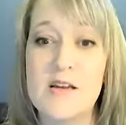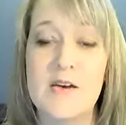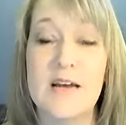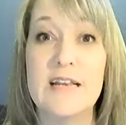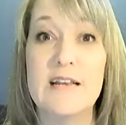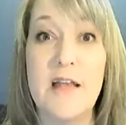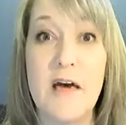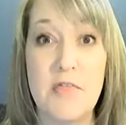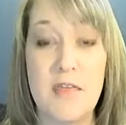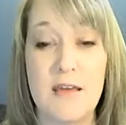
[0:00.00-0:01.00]
All right,
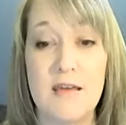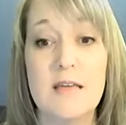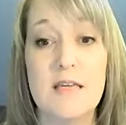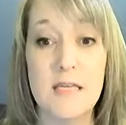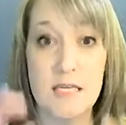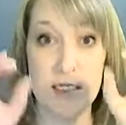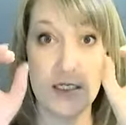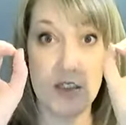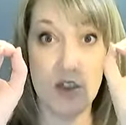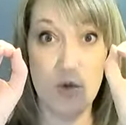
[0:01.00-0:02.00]
nothing is
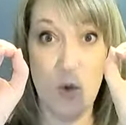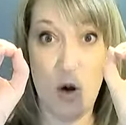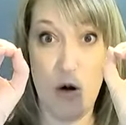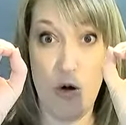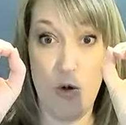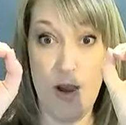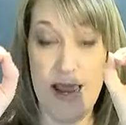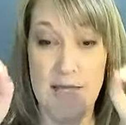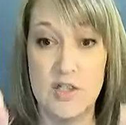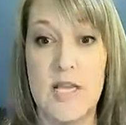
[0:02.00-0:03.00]
two O
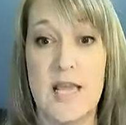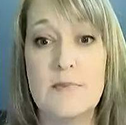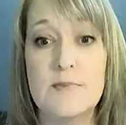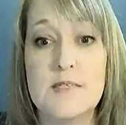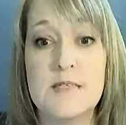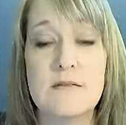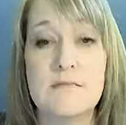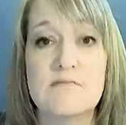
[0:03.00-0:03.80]
hand shapes,